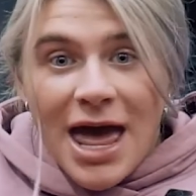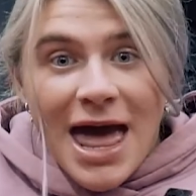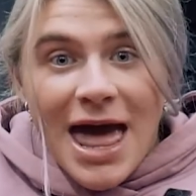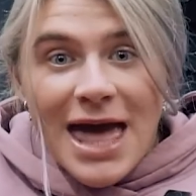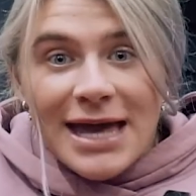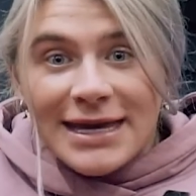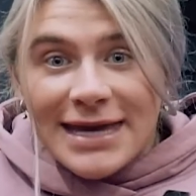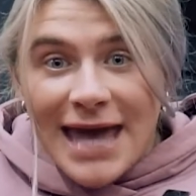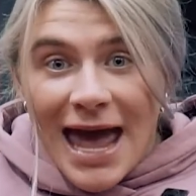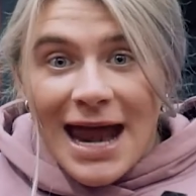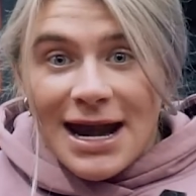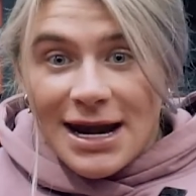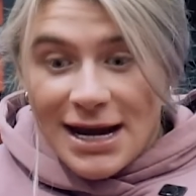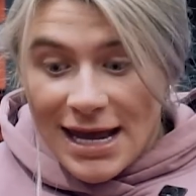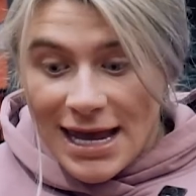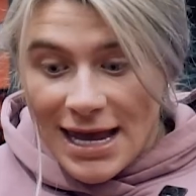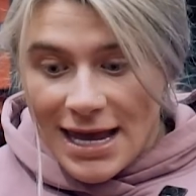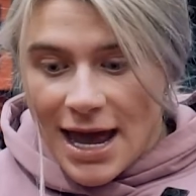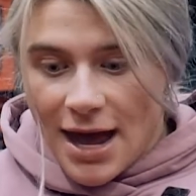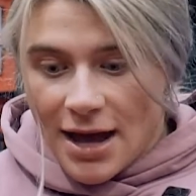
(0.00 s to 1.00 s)
Again
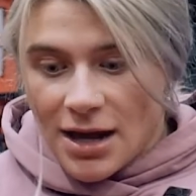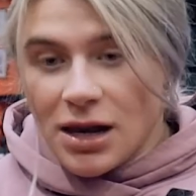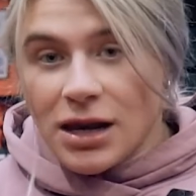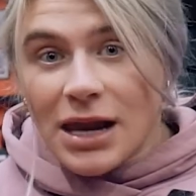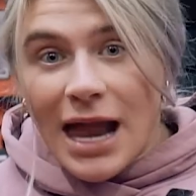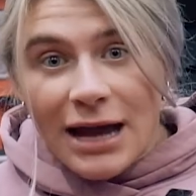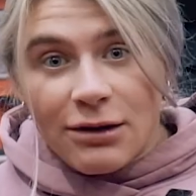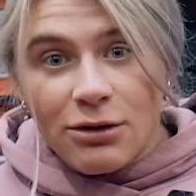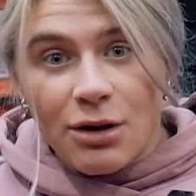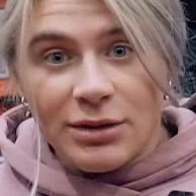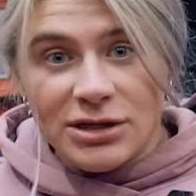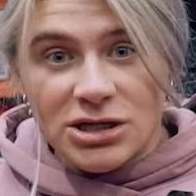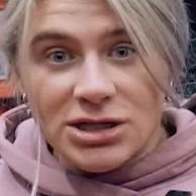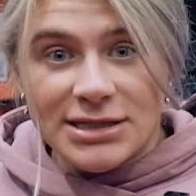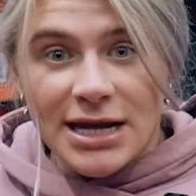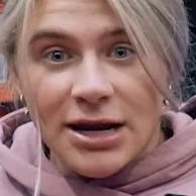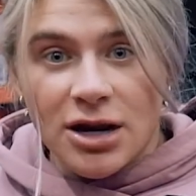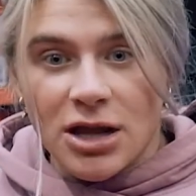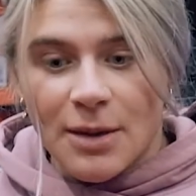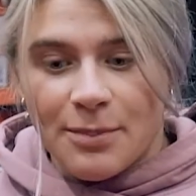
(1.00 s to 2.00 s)
here, like what we just
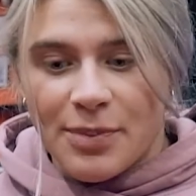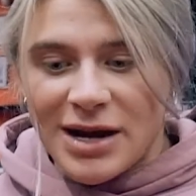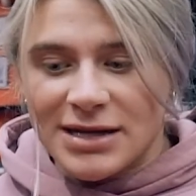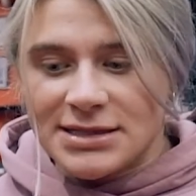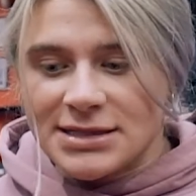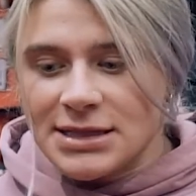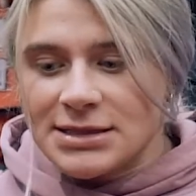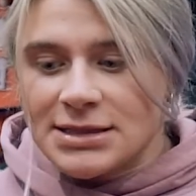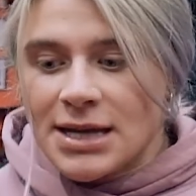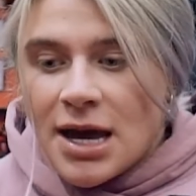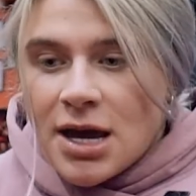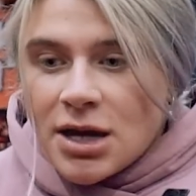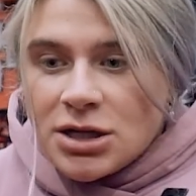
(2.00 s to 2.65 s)
said on the presses,